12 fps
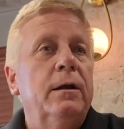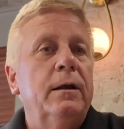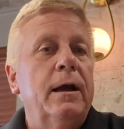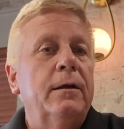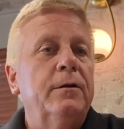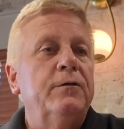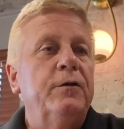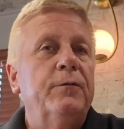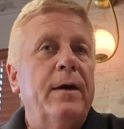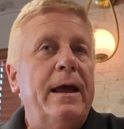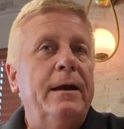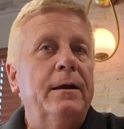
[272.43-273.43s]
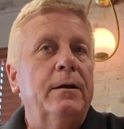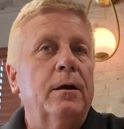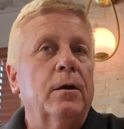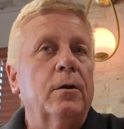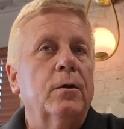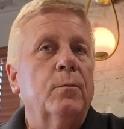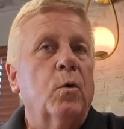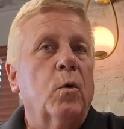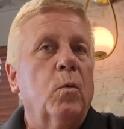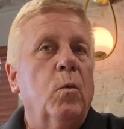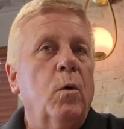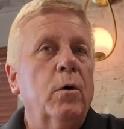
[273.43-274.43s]
that you've added a little
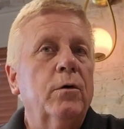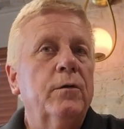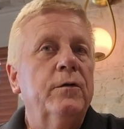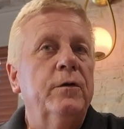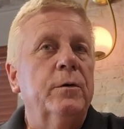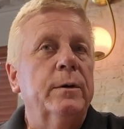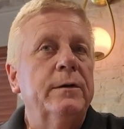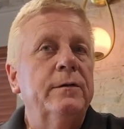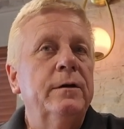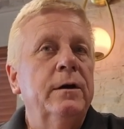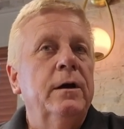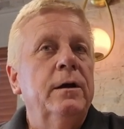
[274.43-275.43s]
more water to it,